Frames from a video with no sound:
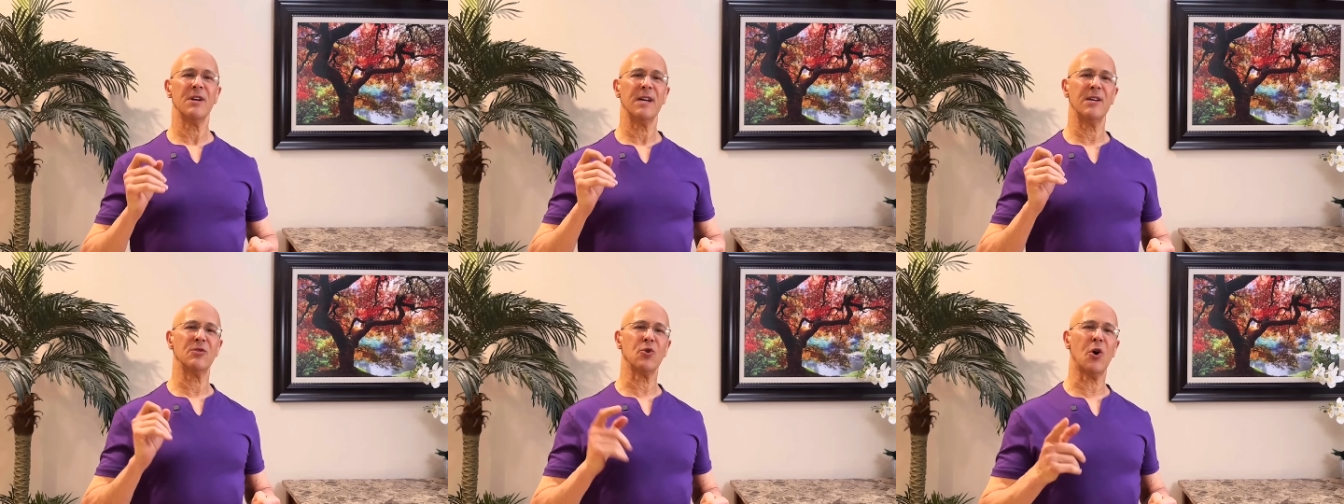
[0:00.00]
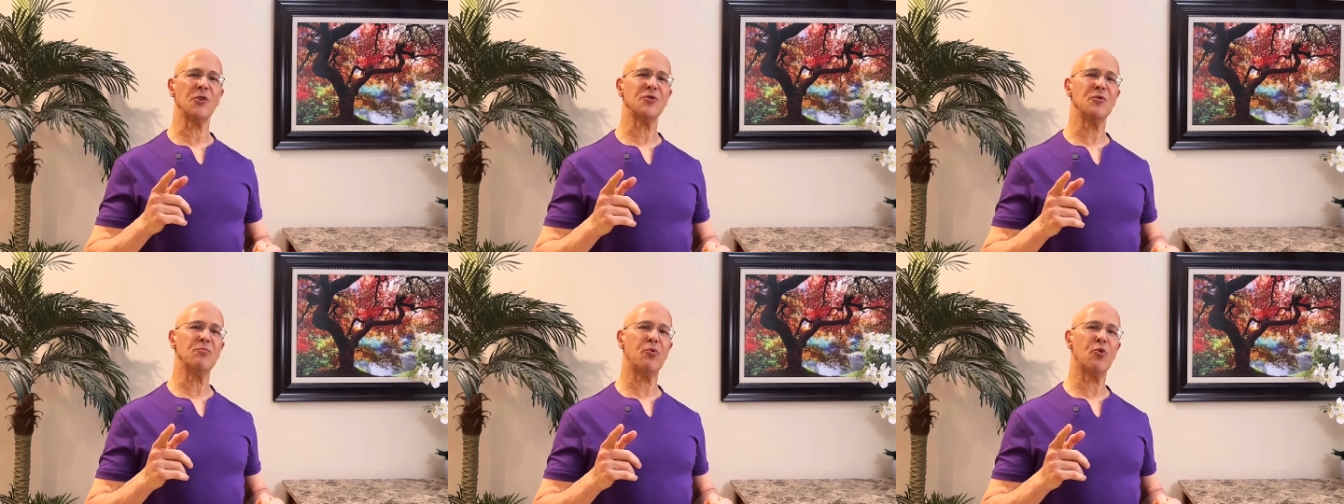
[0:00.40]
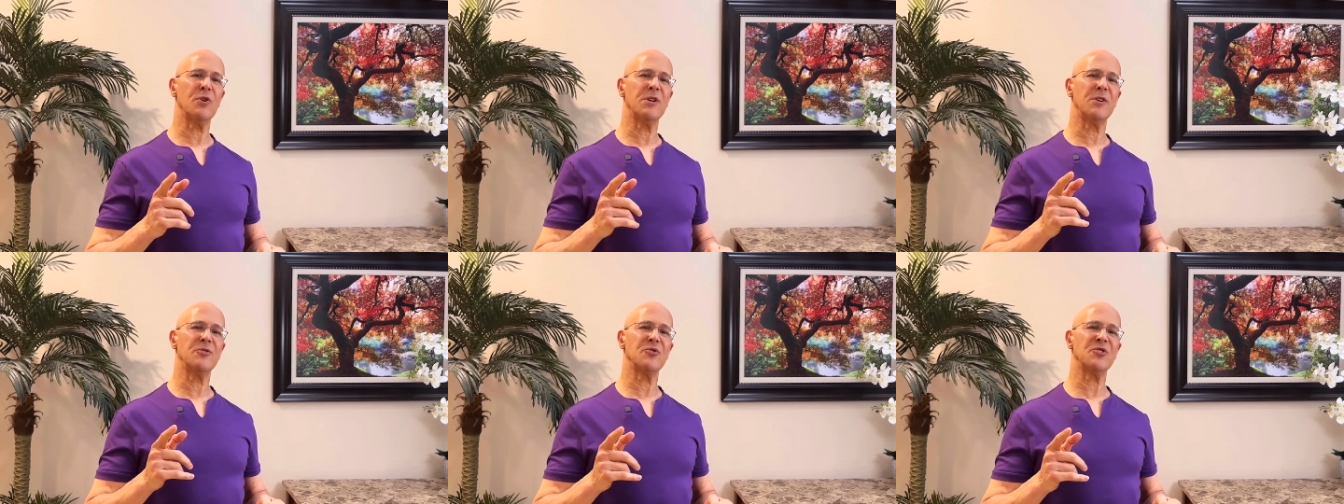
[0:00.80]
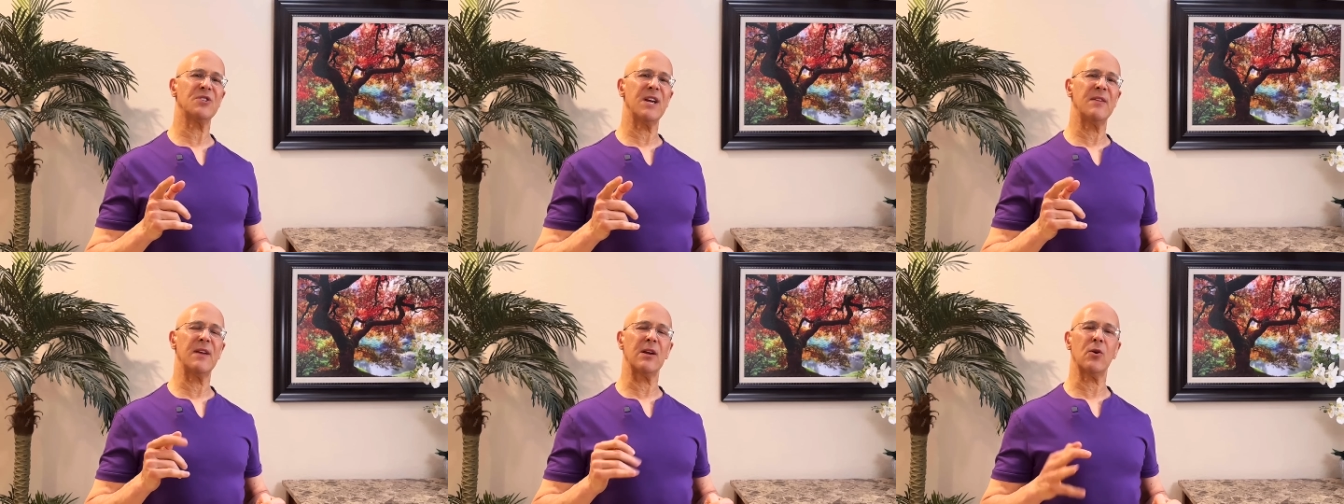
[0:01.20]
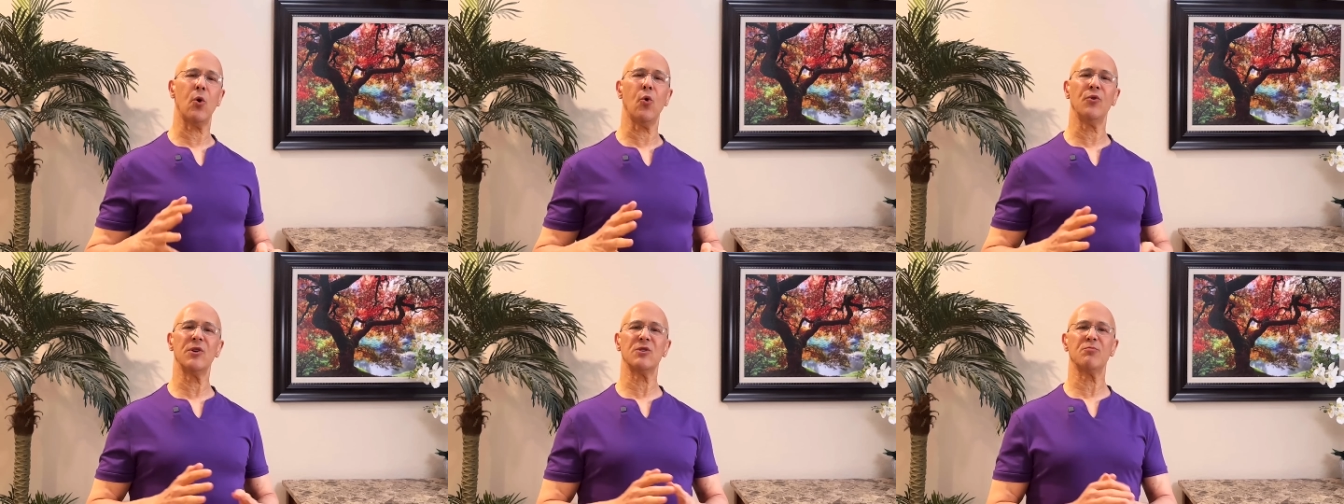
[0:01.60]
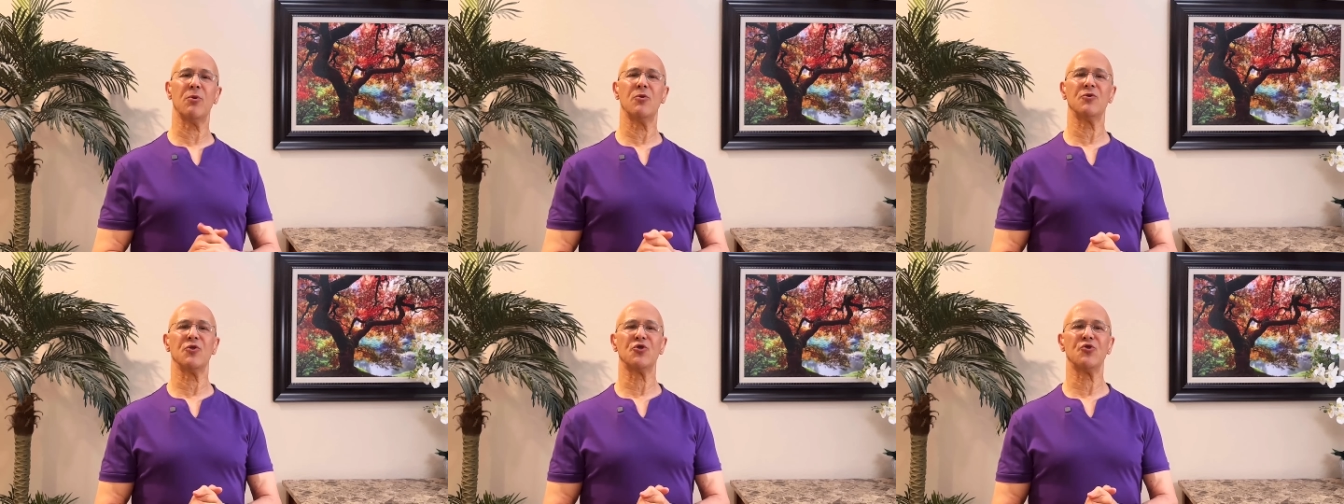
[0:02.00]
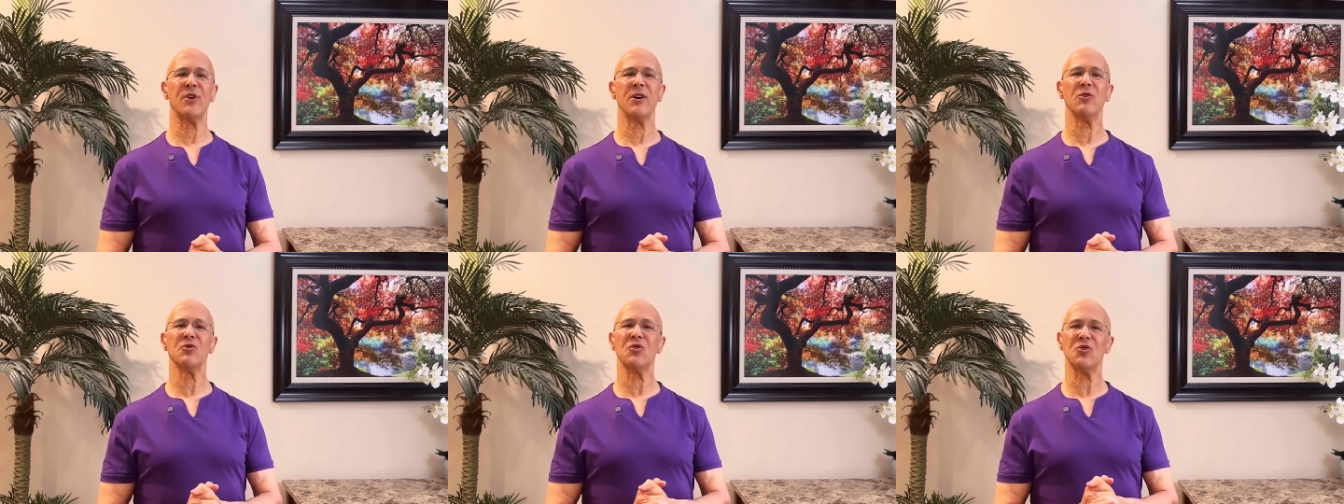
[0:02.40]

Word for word: It's also important to understand that cold exposure triggers